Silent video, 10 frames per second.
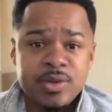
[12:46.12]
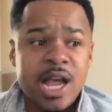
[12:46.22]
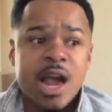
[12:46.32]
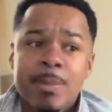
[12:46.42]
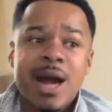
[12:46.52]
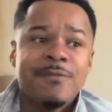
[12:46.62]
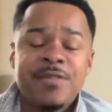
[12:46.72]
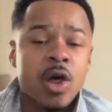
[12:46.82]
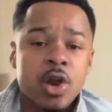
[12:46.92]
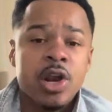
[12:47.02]
Everybody
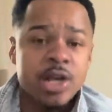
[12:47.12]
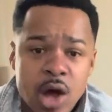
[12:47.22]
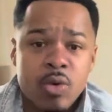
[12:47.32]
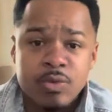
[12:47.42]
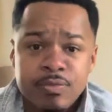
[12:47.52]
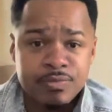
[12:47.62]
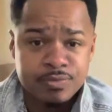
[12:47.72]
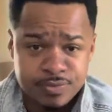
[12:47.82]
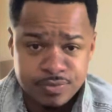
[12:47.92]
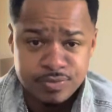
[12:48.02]
follow the GOAT.
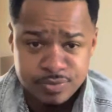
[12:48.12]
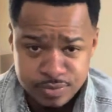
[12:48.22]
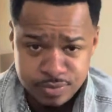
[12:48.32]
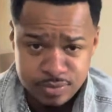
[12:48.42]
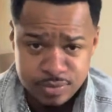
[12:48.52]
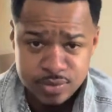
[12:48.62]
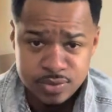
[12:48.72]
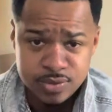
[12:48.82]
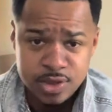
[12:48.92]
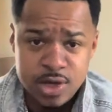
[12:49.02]

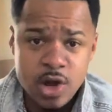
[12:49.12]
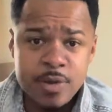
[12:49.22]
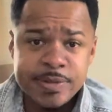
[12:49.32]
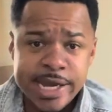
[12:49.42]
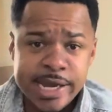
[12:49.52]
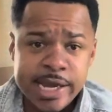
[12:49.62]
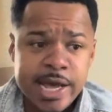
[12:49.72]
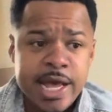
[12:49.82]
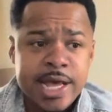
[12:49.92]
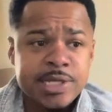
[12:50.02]
You know what I'm saying?
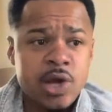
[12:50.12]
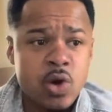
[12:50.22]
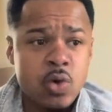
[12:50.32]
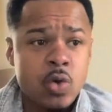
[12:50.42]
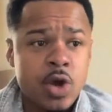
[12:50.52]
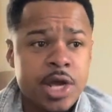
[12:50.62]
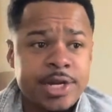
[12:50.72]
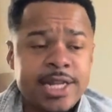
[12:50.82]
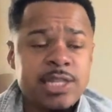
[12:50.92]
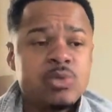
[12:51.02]
So
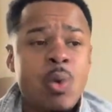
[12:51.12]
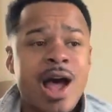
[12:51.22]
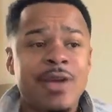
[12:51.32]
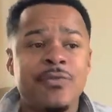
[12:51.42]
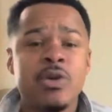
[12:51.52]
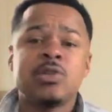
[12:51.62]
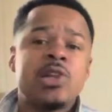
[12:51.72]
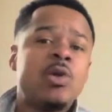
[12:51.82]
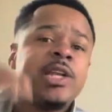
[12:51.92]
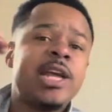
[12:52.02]
this is why it feels
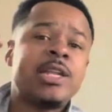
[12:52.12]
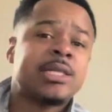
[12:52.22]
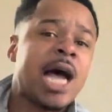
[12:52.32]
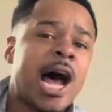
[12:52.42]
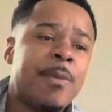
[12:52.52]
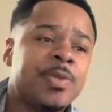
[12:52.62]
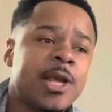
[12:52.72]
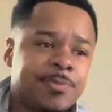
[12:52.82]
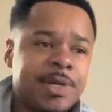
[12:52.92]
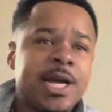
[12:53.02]
lonely at the top.
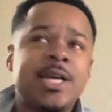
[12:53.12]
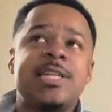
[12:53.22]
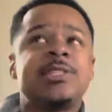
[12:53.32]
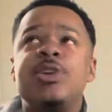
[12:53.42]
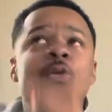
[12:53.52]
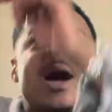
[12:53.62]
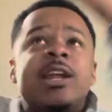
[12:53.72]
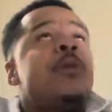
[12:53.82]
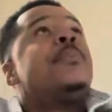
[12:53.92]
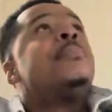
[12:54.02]
It's because there's
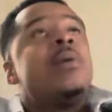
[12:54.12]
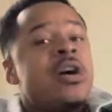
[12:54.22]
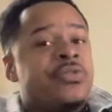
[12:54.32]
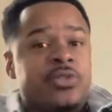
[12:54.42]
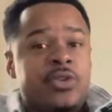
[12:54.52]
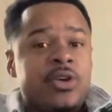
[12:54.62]
nobody up above you.